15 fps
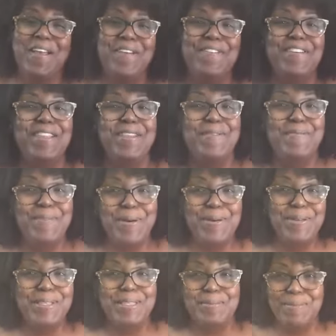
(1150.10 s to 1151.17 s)
for the
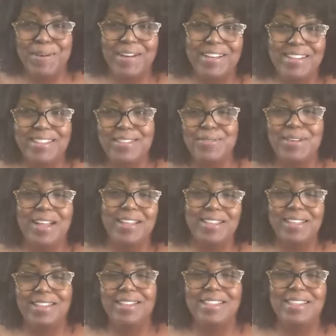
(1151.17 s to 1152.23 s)
most part, this is what I
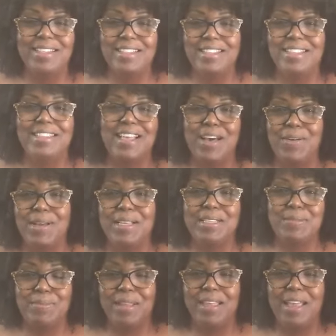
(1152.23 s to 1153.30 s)
tell teens, and this is how I
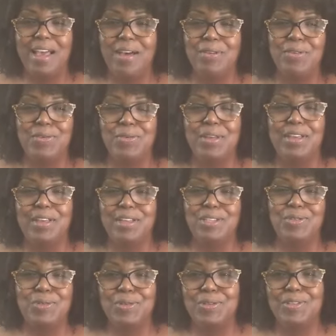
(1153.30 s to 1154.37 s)
explain how you can
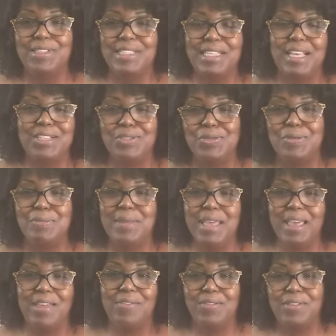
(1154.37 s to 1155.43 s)
control your sexual
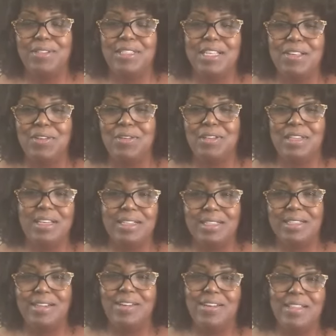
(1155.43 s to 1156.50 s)
behaviors and your
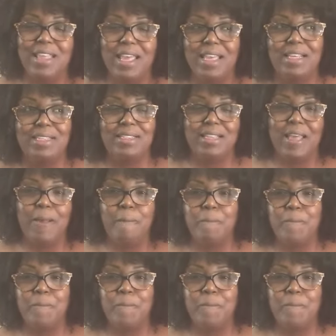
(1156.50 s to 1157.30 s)
lust and all that, is that